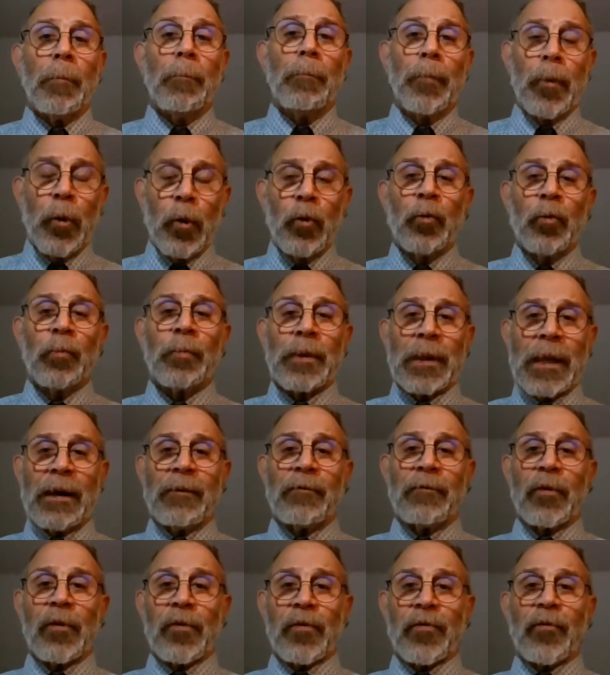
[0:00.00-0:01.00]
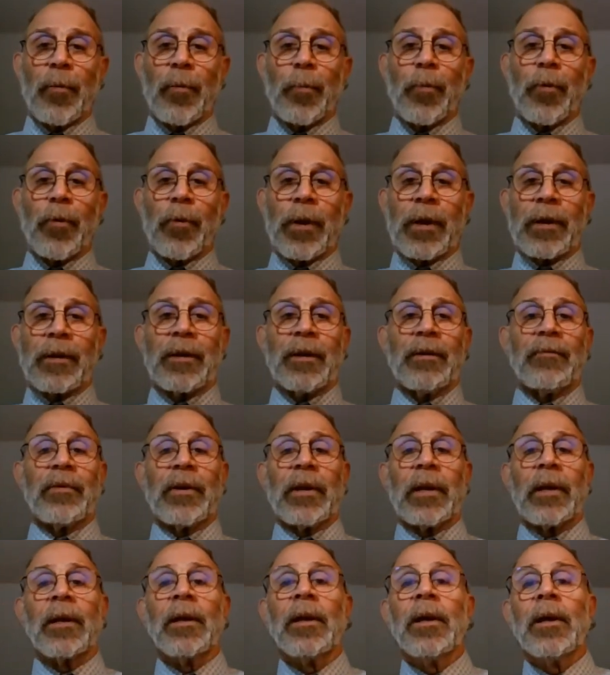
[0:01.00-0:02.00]
boom levels for
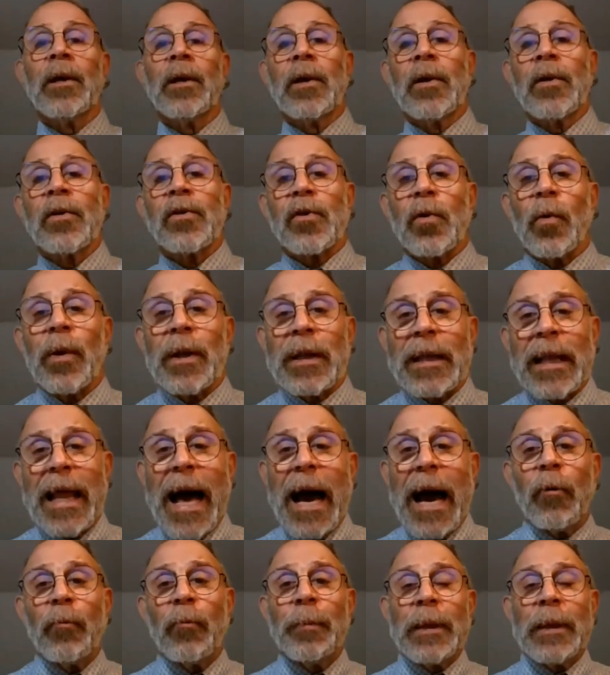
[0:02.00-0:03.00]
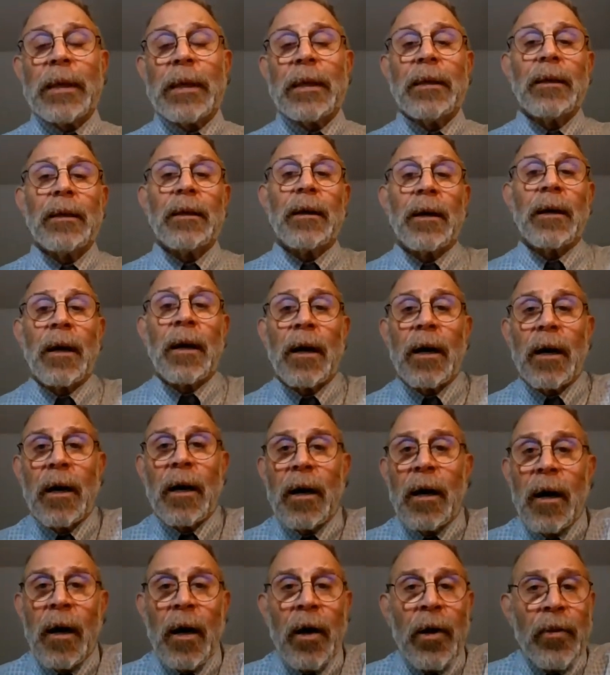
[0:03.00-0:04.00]
productivity. So allow me
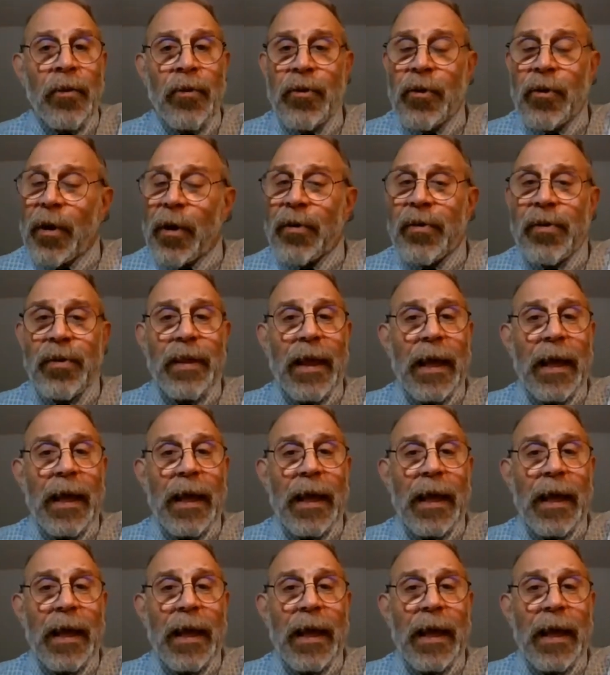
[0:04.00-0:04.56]
just